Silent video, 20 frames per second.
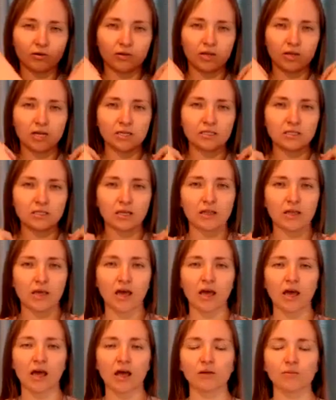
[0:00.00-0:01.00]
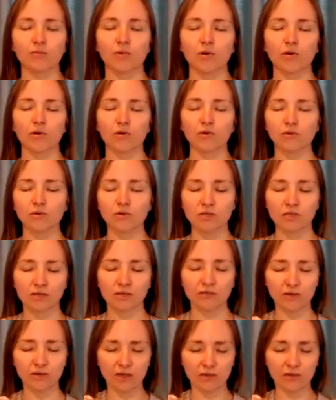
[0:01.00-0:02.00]
connecting the elbows
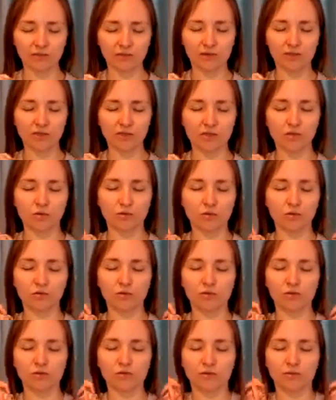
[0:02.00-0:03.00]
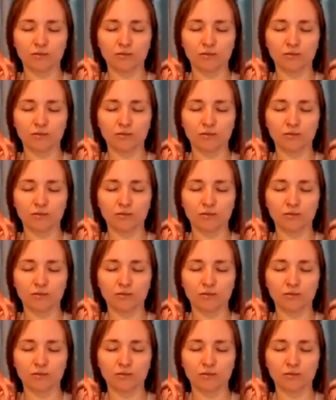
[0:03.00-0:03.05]
if that feels good.